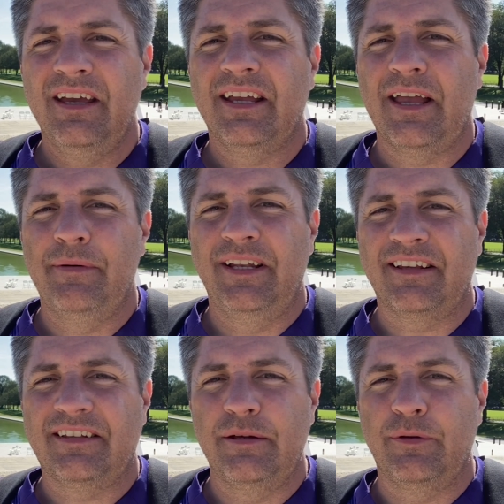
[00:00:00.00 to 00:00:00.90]
Okay, my
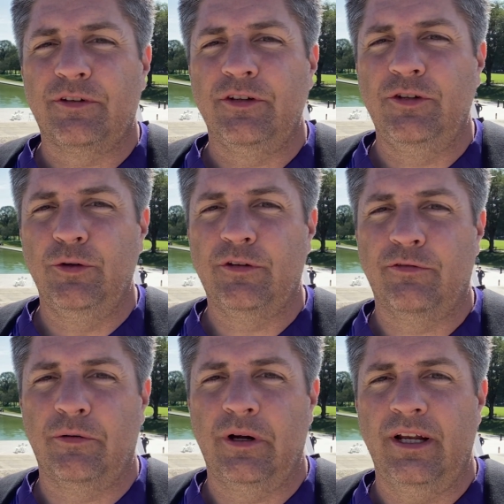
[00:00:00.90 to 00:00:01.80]
next tip is to use a
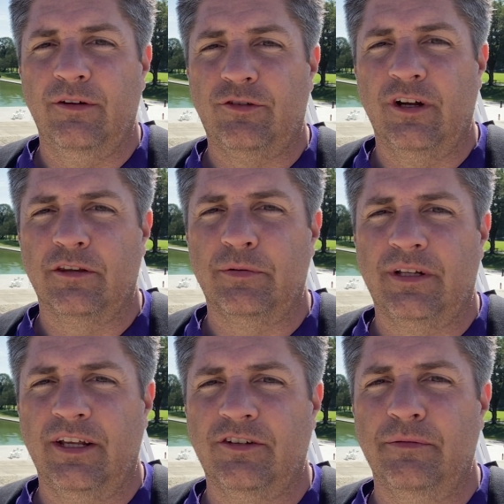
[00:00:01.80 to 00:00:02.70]
variety of
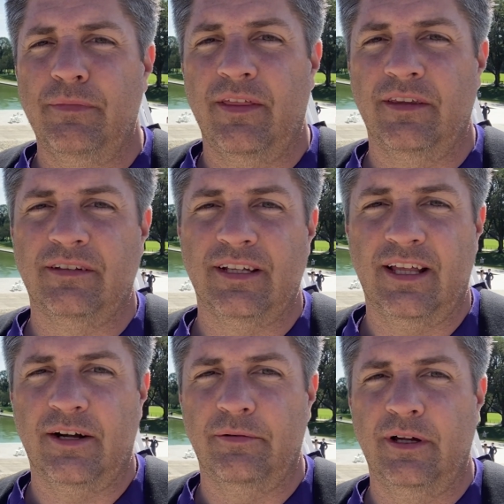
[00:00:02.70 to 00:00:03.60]
transportation methods to
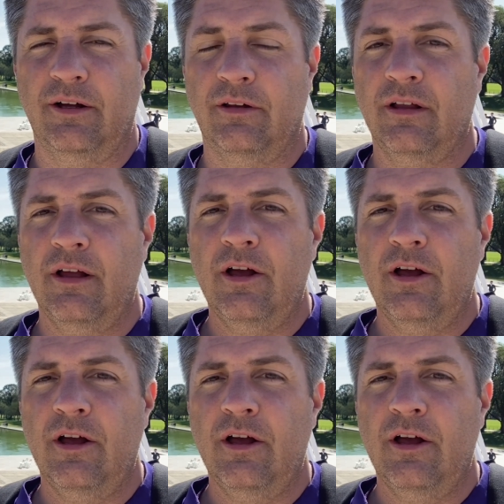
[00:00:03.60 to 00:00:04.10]
get around.